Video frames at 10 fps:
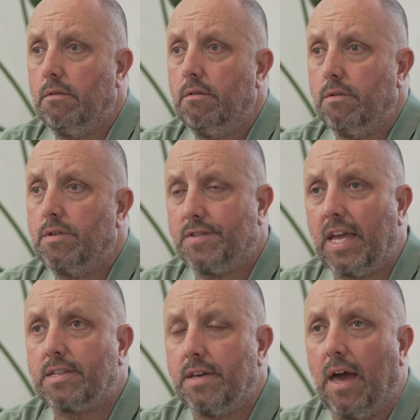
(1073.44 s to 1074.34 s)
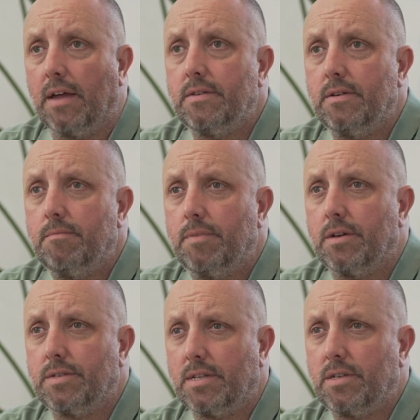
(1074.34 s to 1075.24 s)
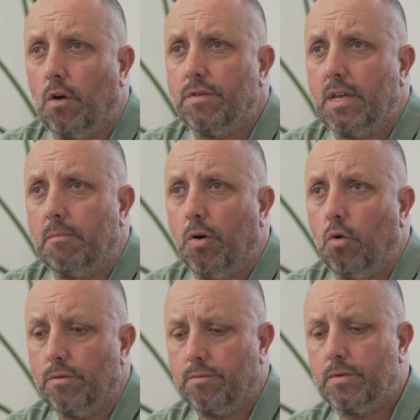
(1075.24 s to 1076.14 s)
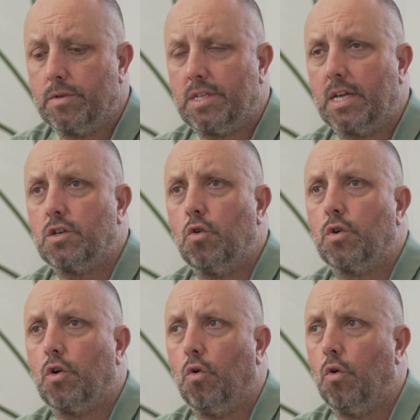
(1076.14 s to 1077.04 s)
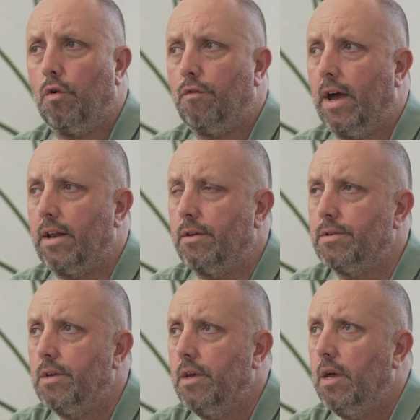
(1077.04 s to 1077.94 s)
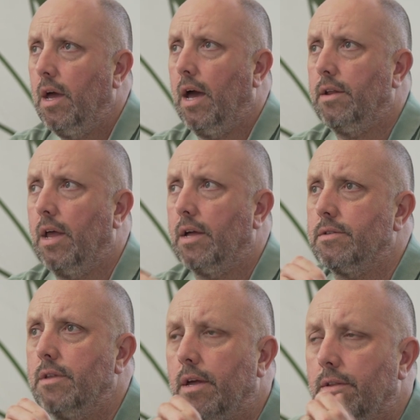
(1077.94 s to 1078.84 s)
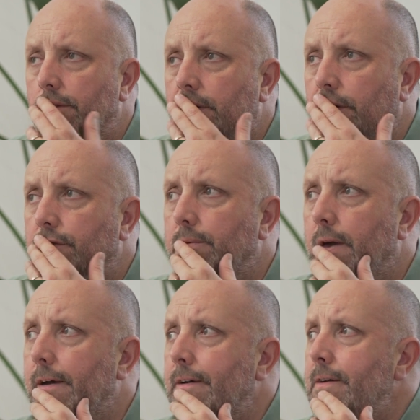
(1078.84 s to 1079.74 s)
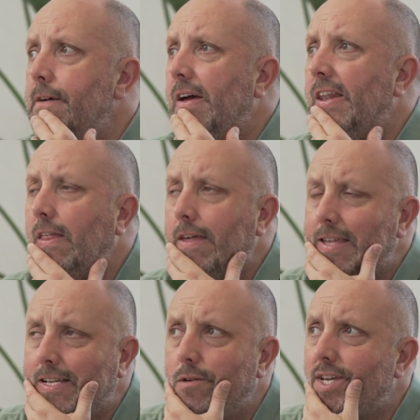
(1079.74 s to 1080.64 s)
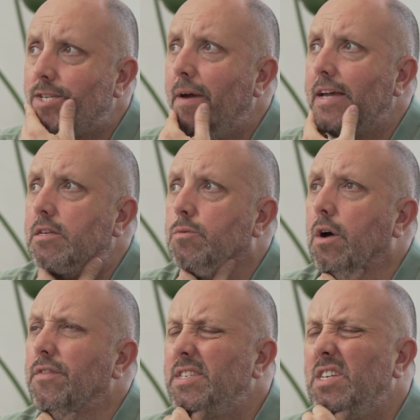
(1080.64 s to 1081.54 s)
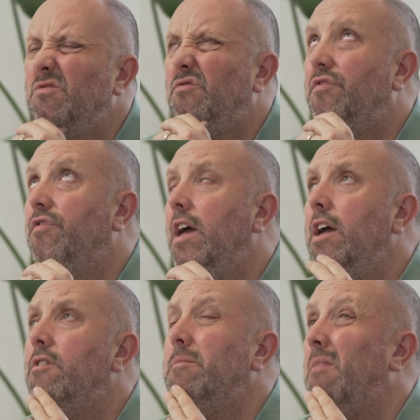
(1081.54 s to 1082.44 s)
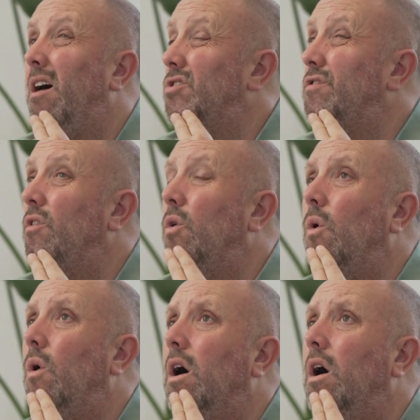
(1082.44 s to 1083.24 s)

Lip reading: stick to that, because that's obviously important. Stick to your core values and go from there. Another thing to expect as well, and this is very much for,